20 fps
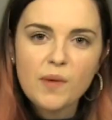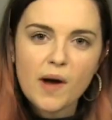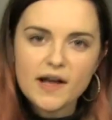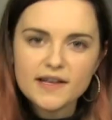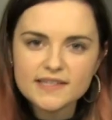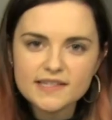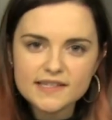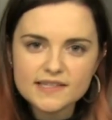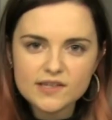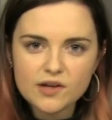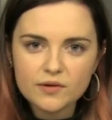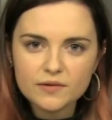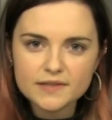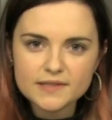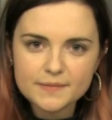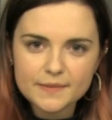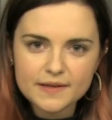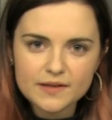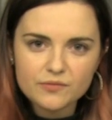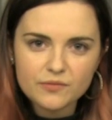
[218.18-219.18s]
pasta has
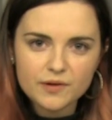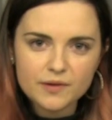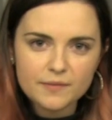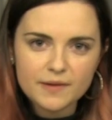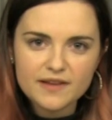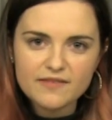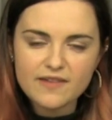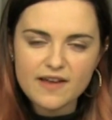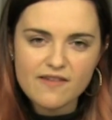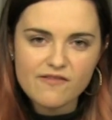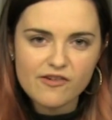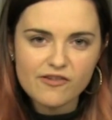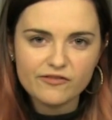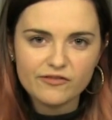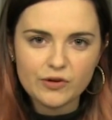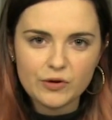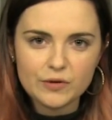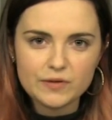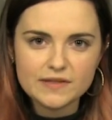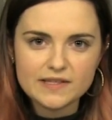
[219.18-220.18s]
always been one of my favorite
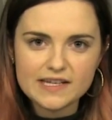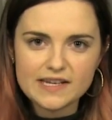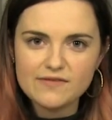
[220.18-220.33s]
foods.